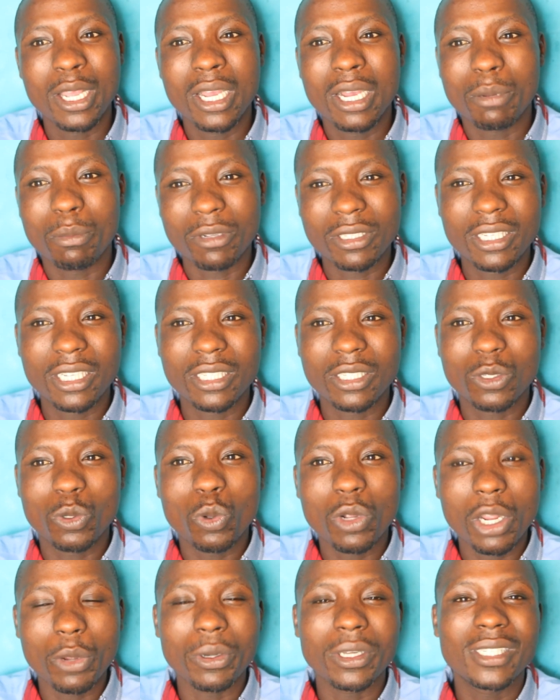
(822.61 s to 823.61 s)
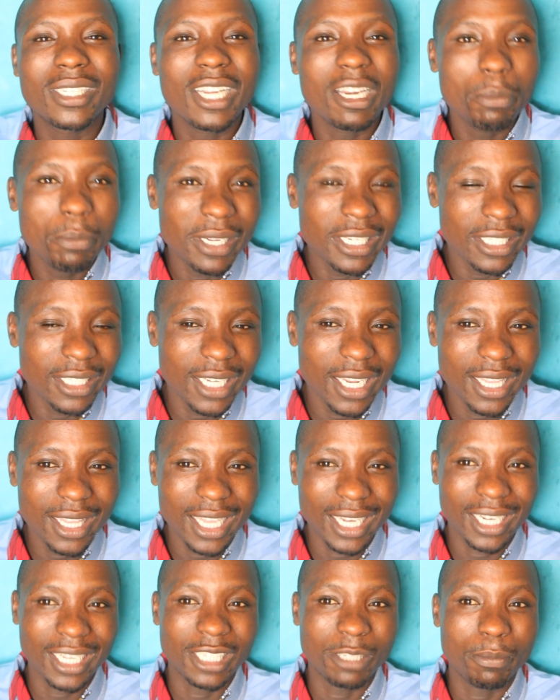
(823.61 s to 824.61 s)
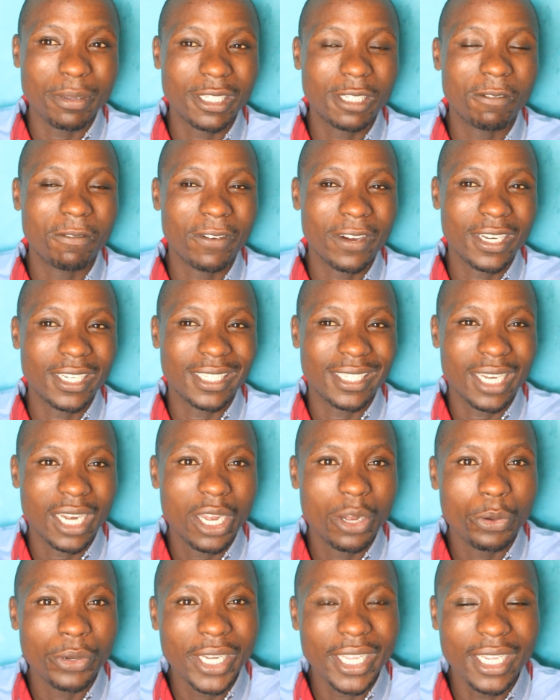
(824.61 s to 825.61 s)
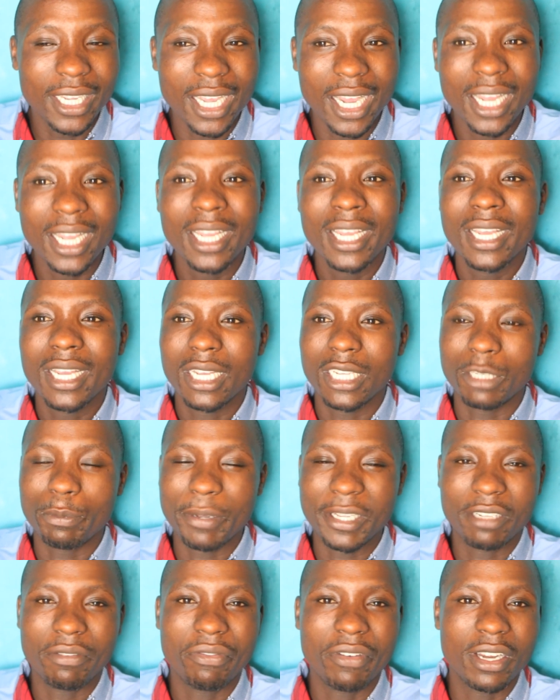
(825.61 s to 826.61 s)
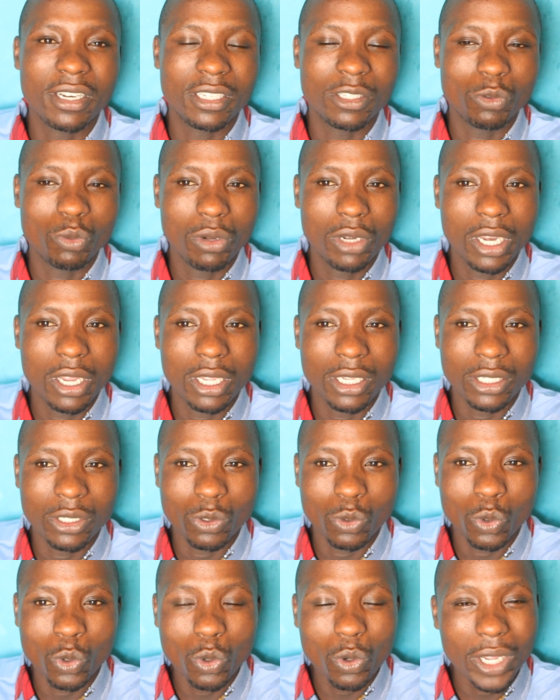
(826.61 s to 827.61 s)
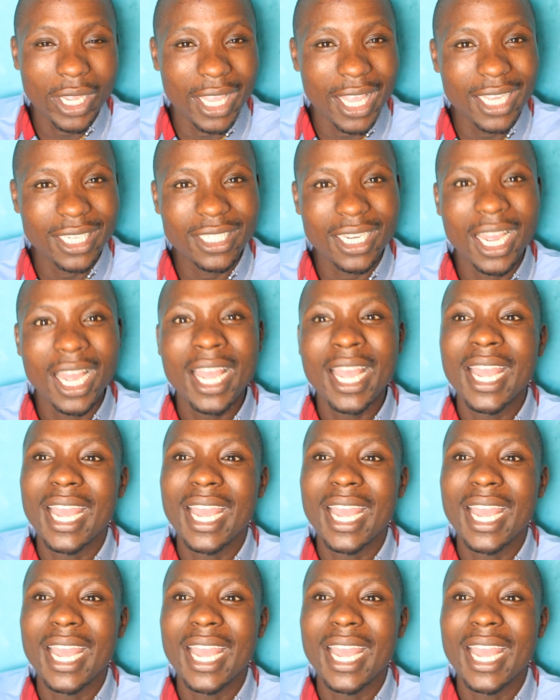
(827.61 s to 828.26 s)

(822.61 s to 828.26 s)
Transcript: Moses Kuria will still maintain that his best friend is Raila Odinga, his best friend is Uhuru Kenyatta,